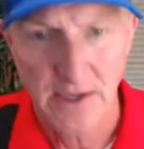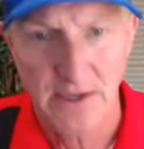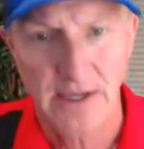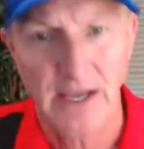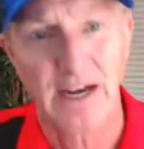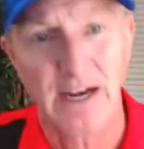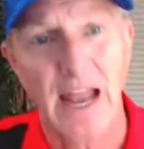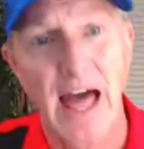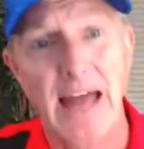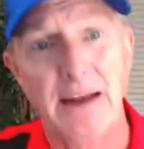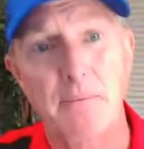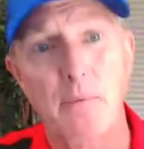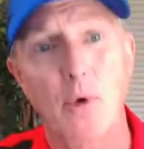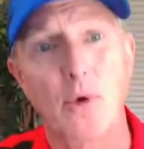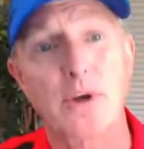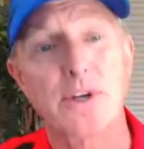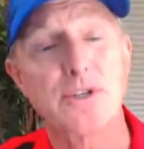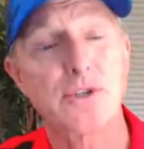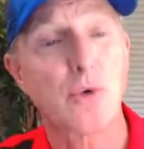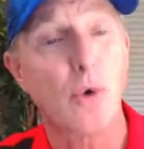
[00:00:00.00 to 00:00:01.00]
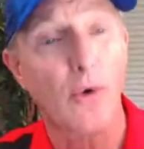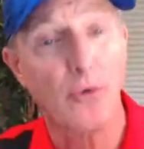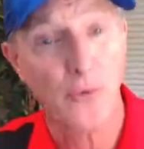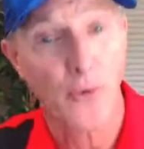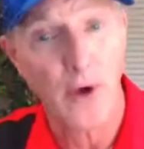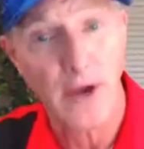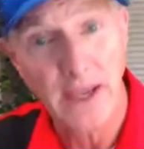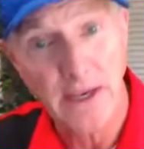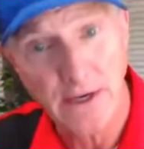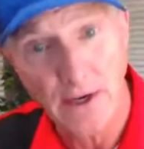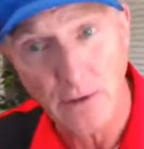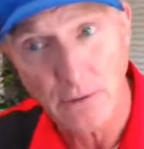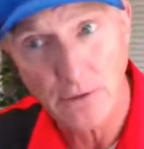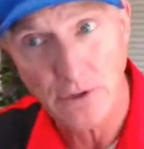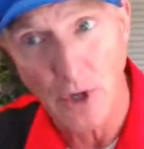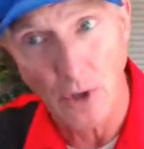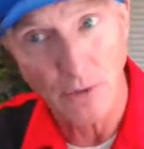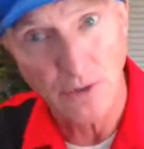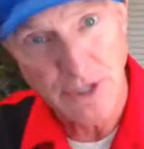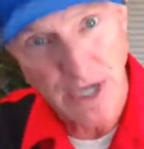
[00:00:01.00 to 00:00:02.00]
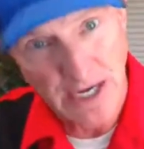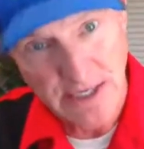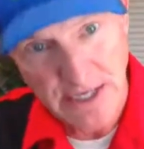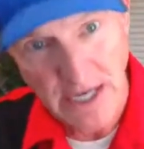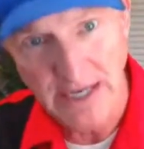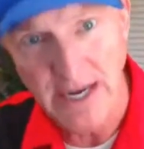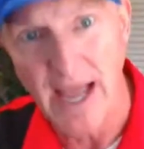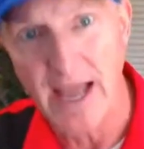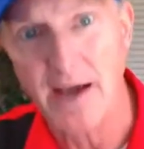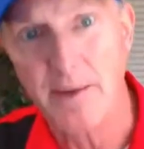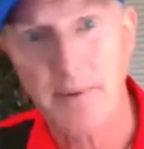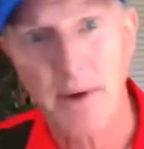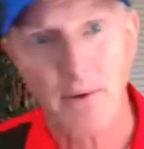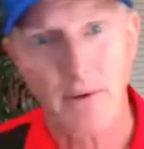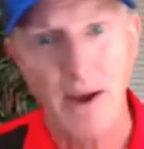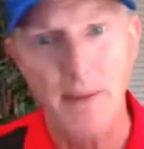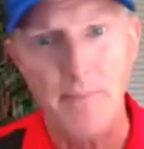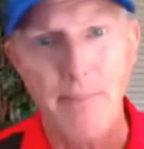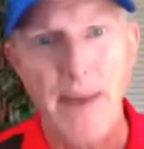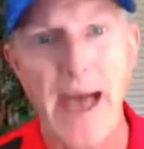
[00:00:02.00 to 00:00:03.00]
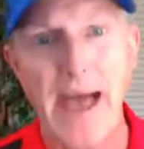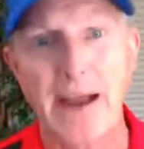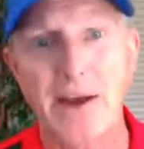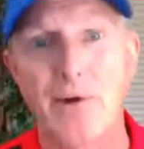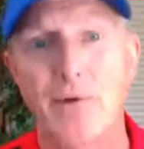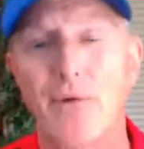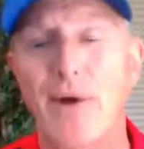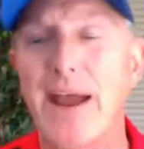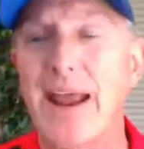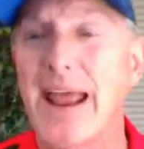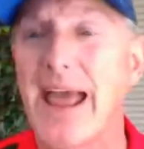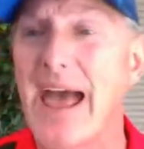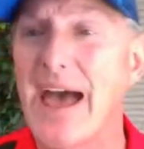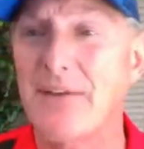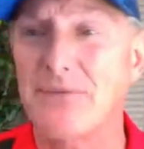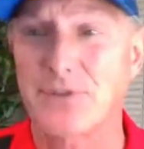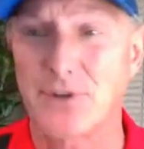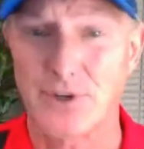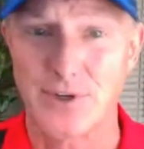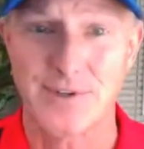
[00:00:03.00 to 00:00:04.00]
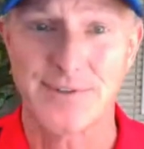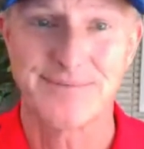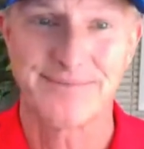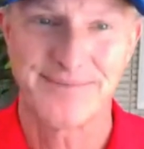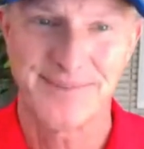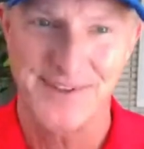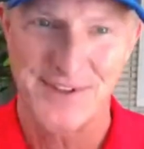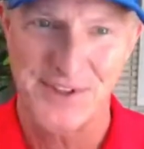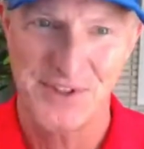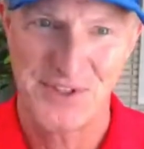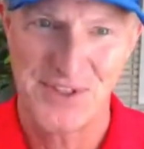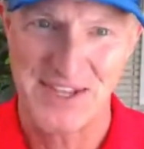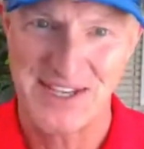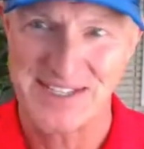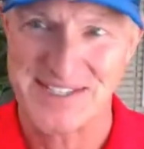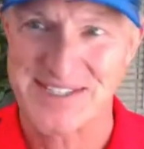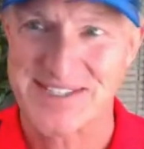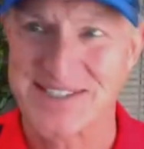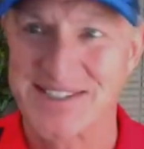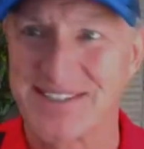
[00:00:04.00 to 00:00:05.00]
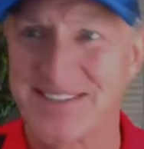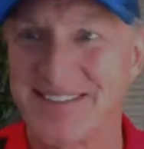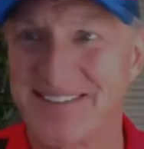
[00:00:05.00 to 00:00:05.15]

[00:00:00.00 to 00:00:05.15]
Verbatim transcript: got a lot more in store for you. Don't don't change that dial. I'll be right back right after this.